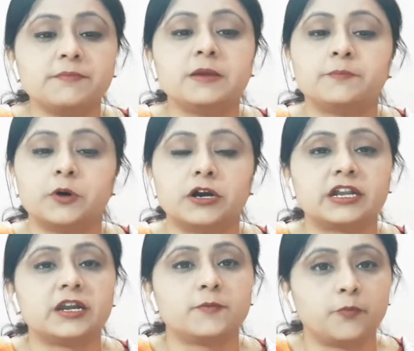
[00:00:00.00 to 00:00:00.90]

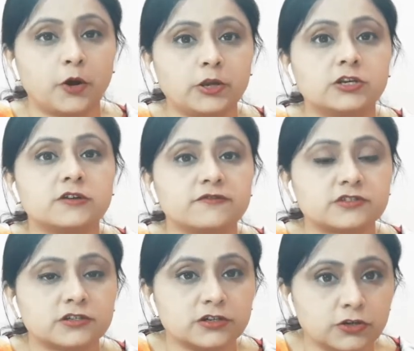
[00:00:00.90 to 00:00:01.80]
important point of
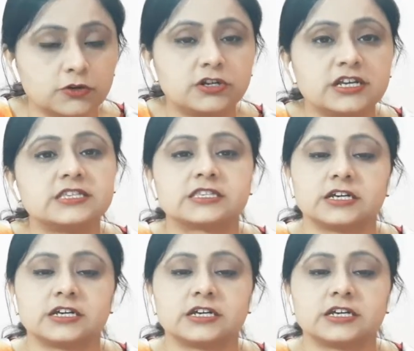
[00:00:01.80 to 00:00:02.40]
Newton's